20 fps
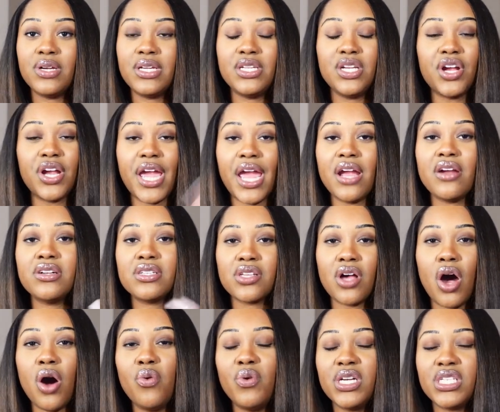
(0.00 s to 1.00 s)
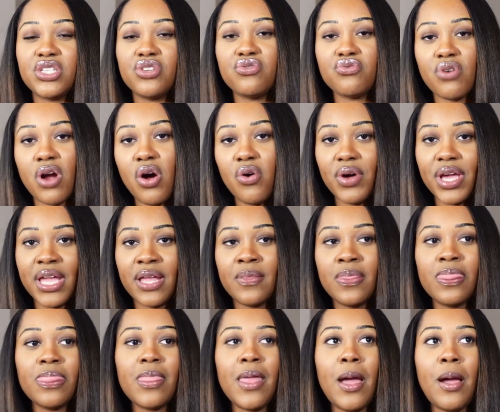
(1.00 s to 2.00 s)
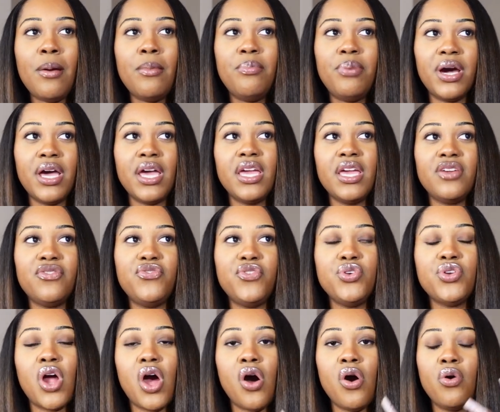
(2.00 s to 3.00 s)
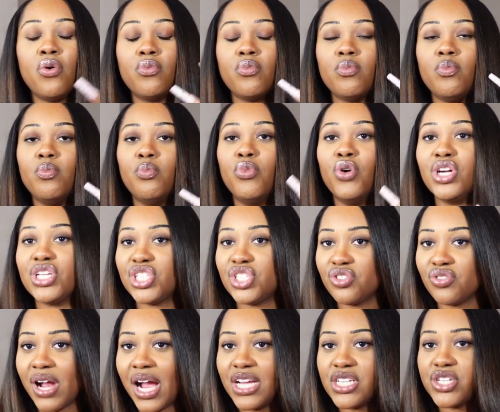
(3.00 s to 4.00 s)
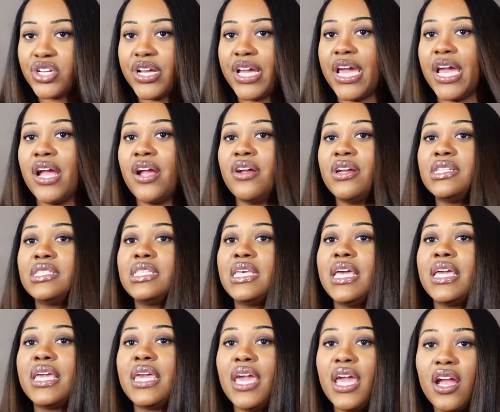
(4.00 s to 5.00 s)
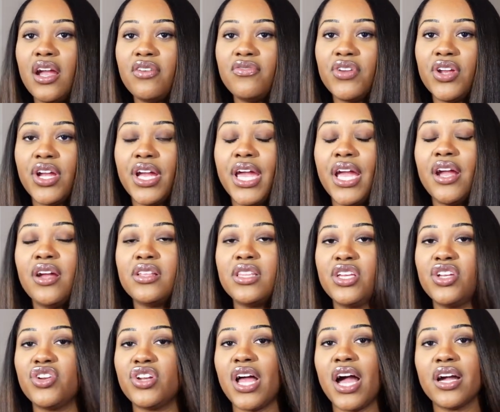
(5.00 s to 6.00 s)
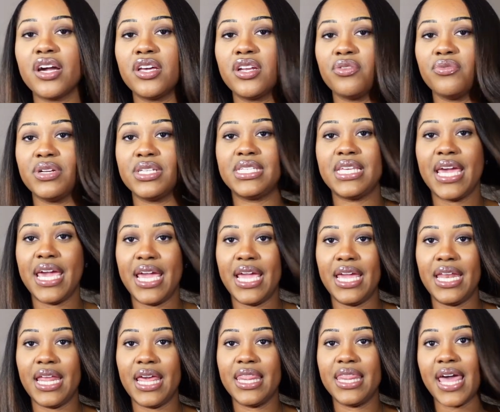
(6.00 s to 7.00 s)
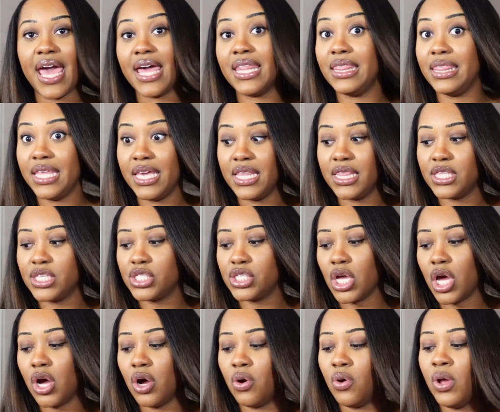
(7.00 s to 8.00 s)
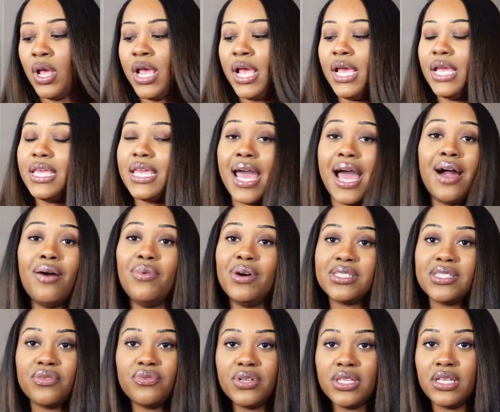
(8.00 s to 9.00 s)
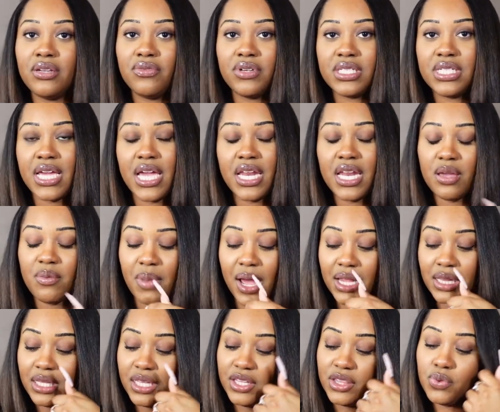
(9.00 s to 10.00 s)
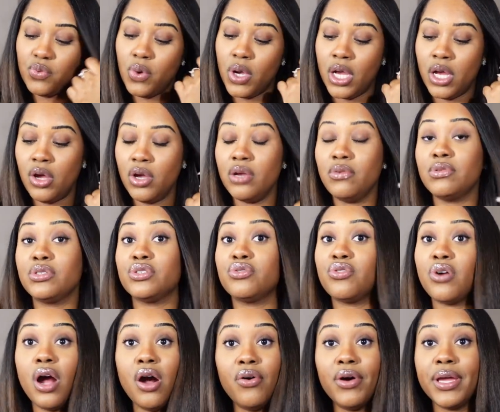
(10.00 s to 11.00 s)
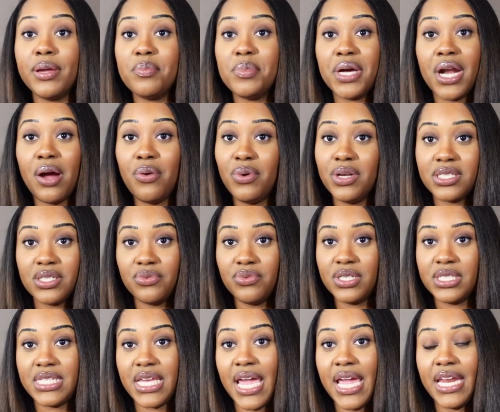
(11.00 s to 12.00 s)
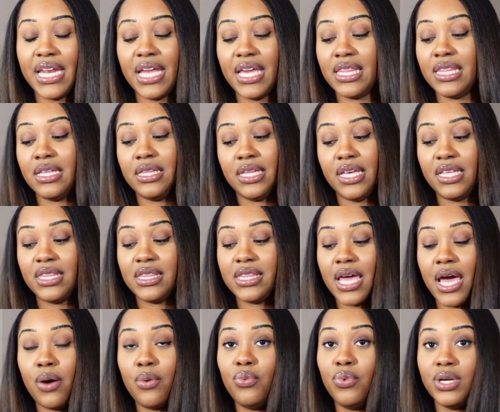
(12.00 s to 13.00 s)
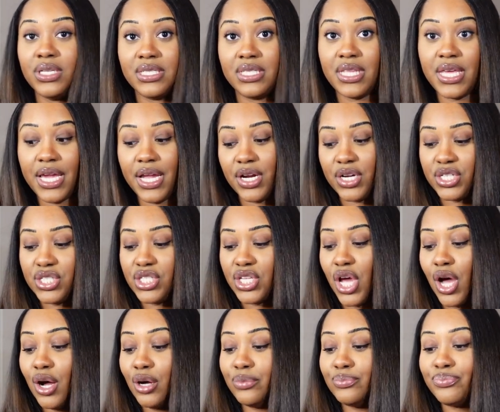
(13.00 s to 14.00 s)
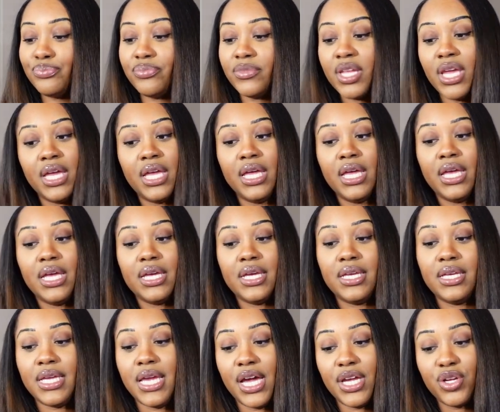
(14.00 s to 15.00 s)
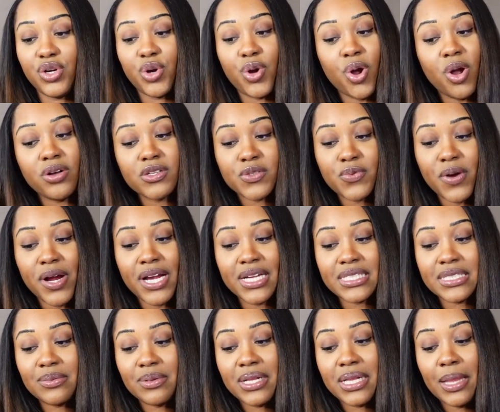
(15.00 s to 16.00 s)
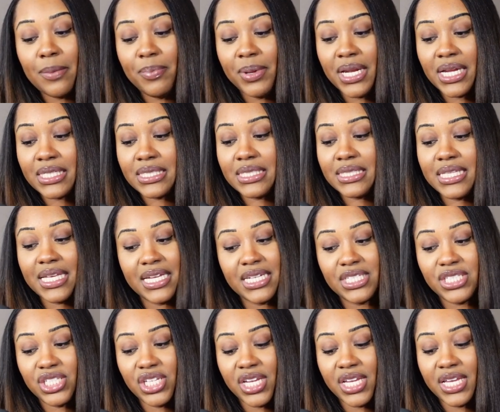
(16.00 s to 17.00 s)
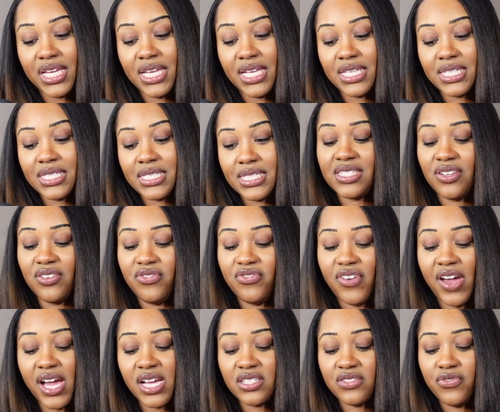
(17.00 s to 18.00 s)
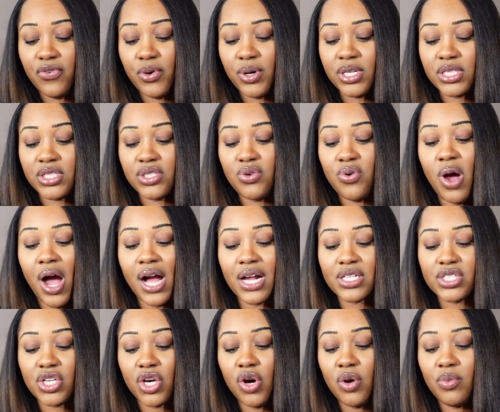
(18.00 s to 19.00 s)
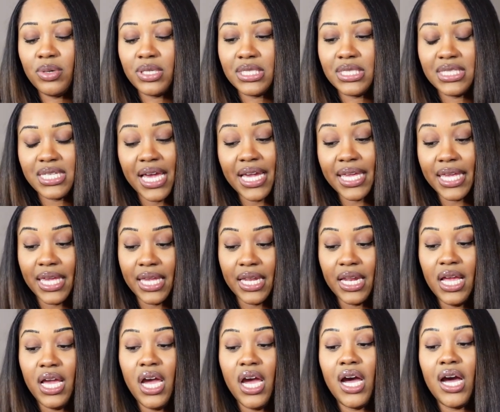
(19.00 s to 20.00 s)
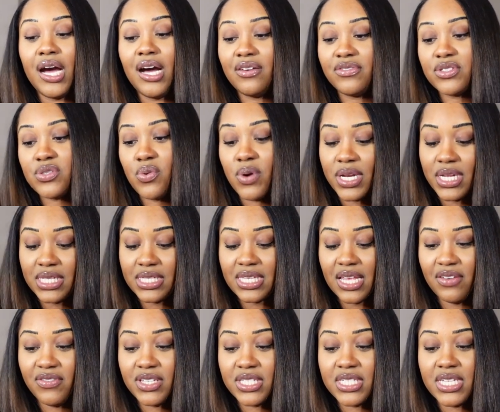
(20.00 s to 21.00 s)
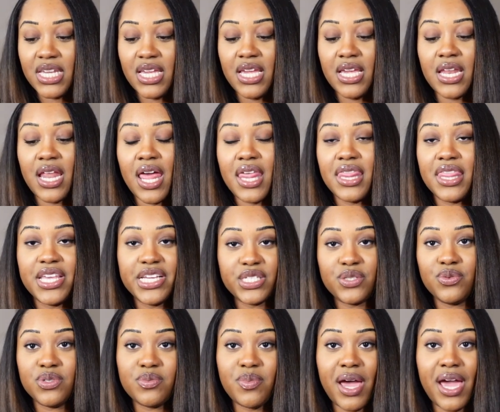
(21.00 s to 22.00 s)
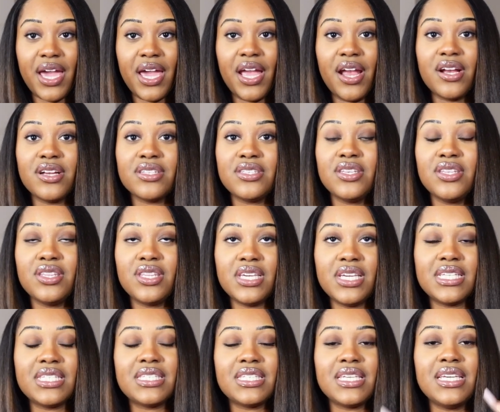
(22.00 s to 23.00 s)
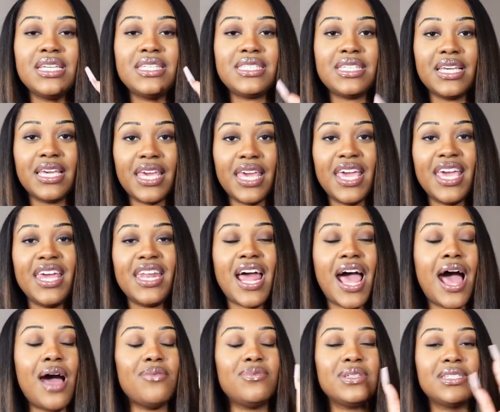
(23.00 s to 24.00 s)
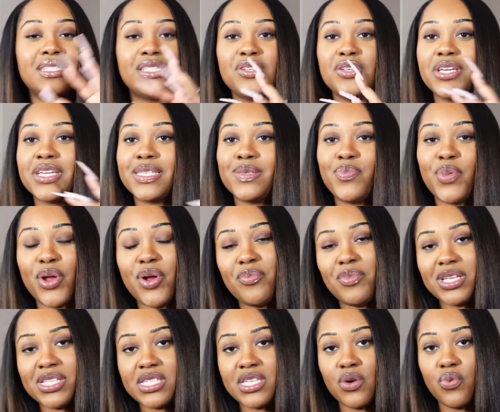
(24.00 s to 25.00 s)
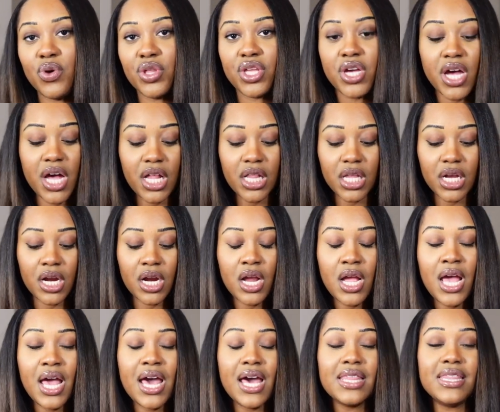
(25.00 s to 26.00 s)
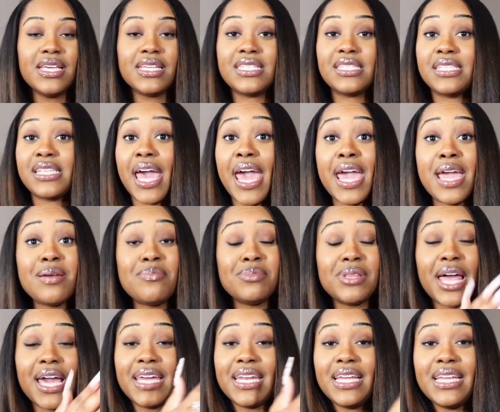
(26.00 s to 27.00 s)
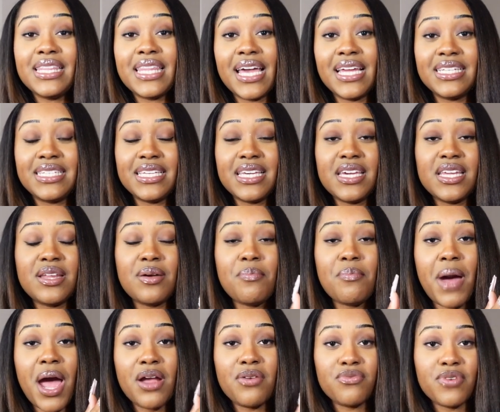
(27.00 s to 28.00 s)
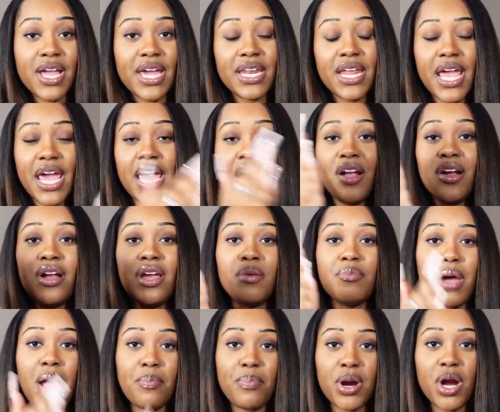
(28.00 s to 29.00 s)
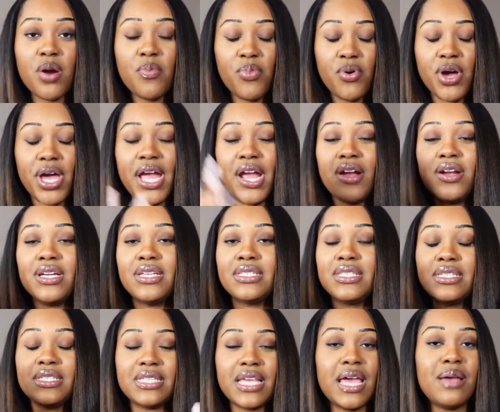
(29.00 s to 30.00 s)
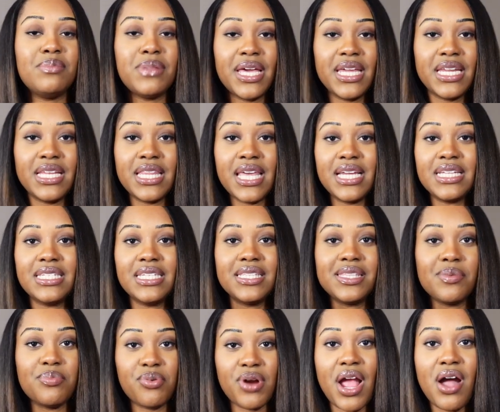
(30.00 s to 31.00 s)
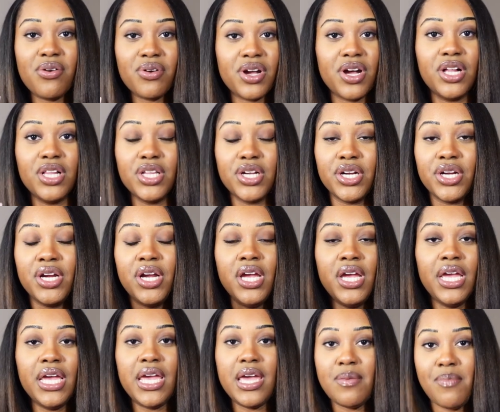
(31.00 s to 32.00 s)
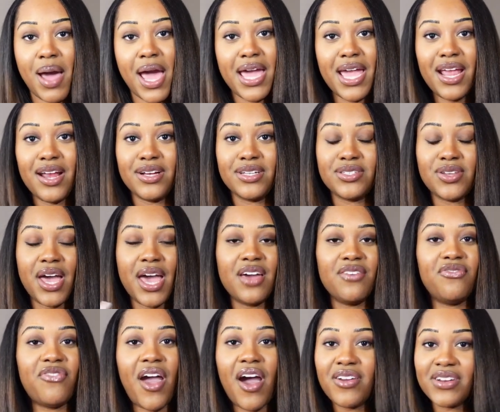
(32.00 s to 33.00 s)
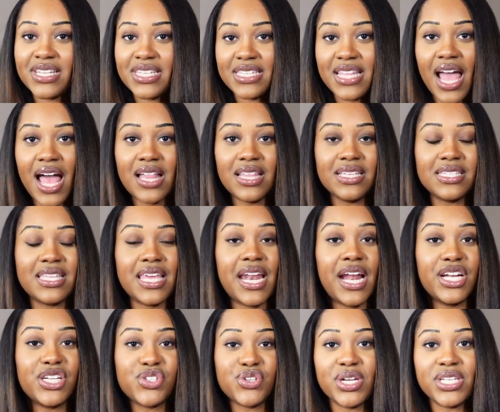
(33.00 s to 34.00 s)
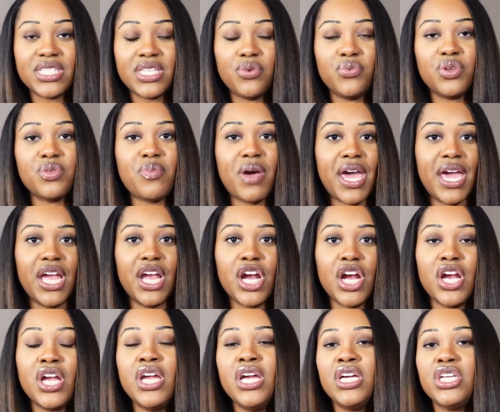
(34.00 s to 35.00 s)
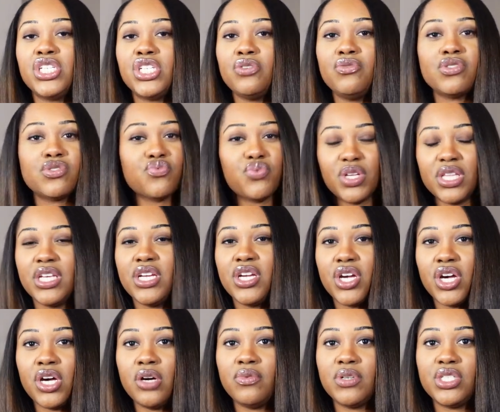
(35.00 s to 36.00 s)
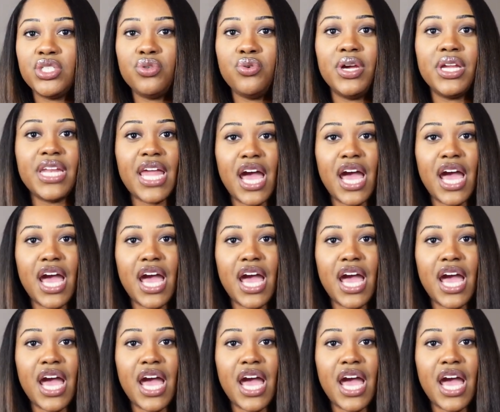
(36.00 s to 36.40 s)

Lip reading: Your hair is always growing. But if you don't moisturize your hair and take care of your hair, then you're not going to retain that length. So, yeah, I wasn't really retaining my length well. It was growing, but I wasn't retaining the length that was there. So, yeah, your girl's wearing some clip-in extensions. So, fast forward to October 2nd of 2017. This was my hair. So, this is, again, I was still experimenting with color. The same lady that did my red hair and my purple hair is the same lady that did the brown color in my hair. So I had found a stylist that I trusted with my hair. She was really good with doing